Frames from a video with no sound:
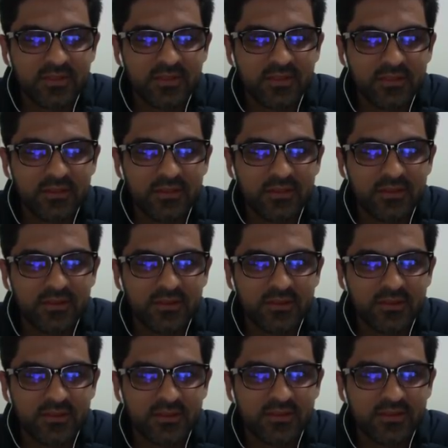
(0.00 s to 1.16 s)

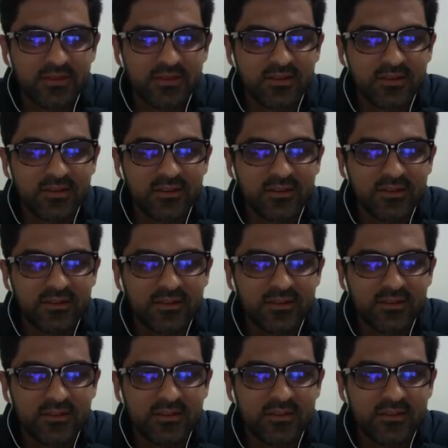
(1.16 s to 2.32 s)

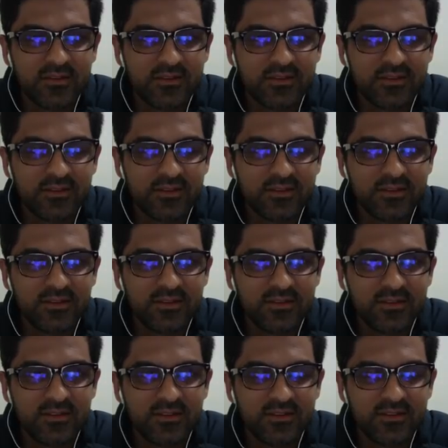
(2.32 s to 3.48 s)

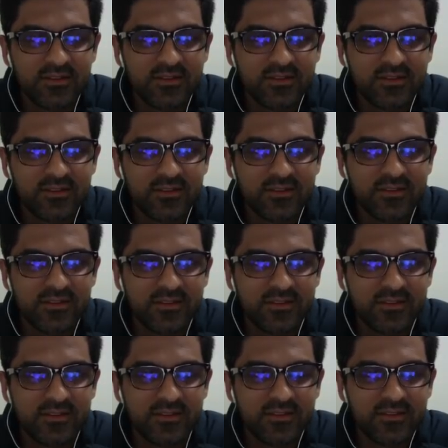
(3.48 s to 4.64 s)

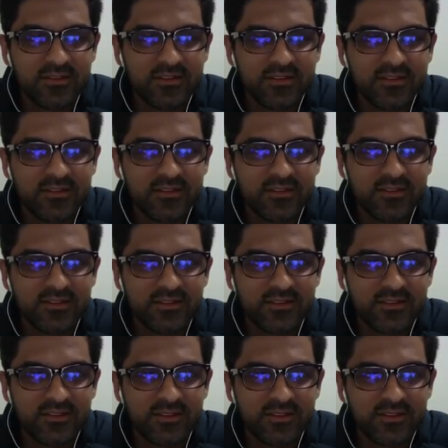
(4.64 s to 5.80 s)

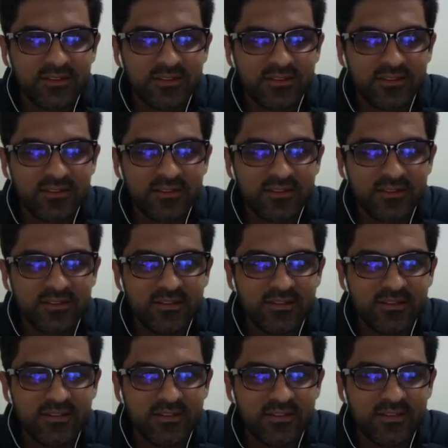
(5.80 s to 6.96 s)

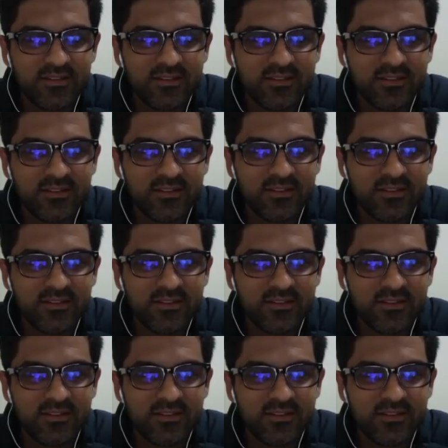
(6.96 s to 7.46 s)
(silent)